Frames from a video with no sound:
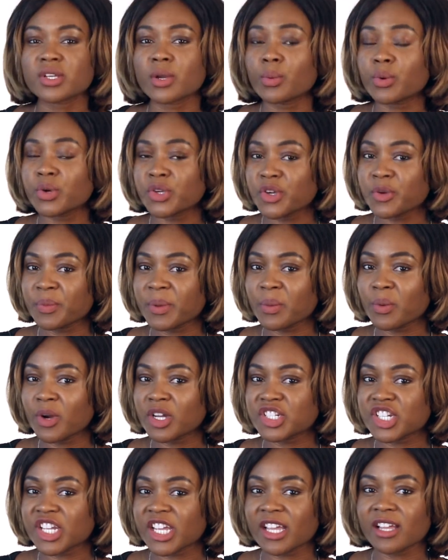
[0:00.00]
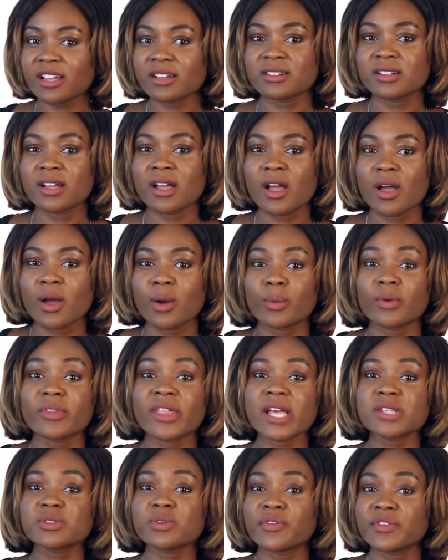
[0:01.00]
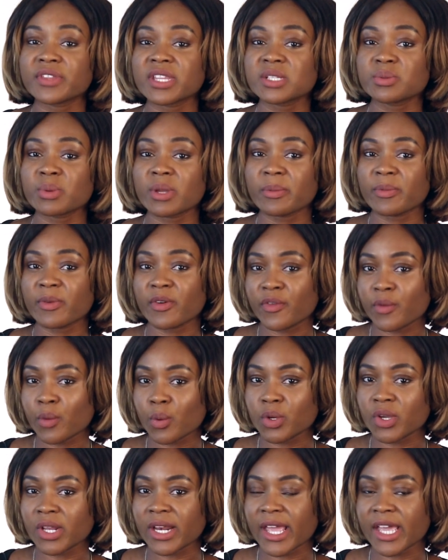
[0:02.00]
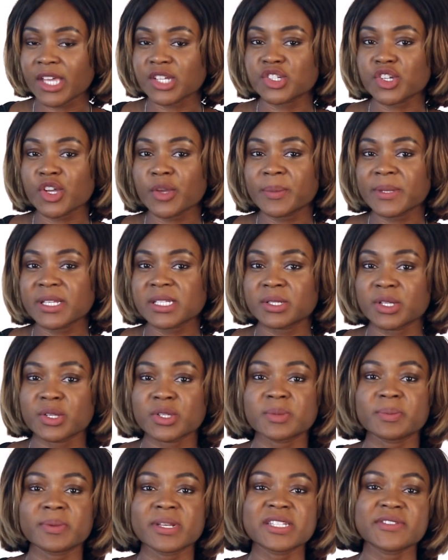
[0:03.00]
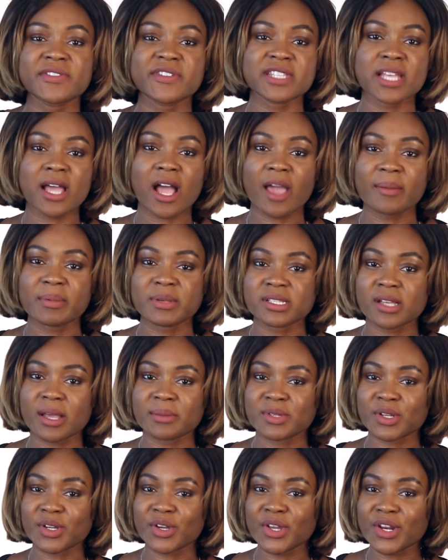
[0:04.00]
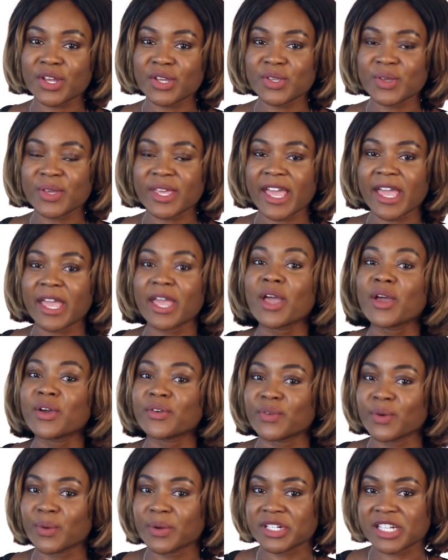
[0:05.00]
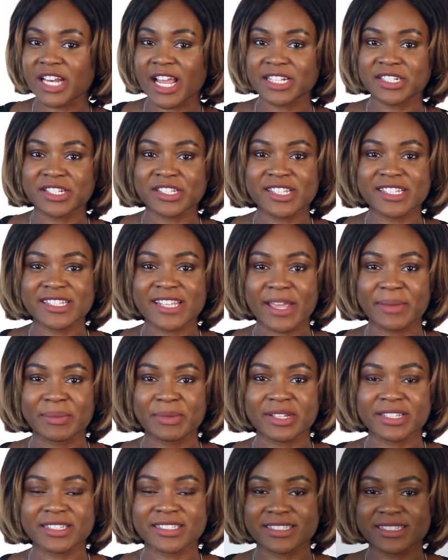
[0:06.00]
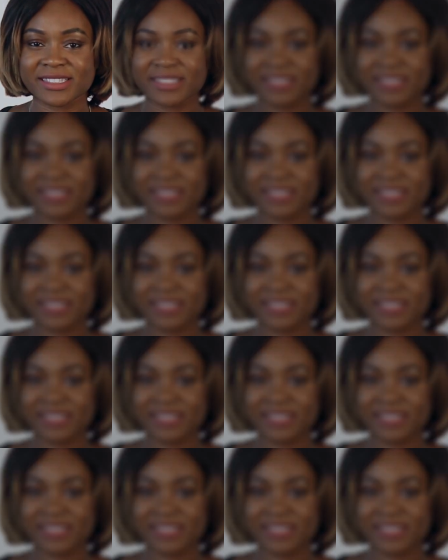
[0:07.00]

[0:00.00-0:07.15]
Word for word: So will you be watching? Well, that's all for this week, for all your latest showbiz news, please visit ibtimes.co.uk forward slash entertainment.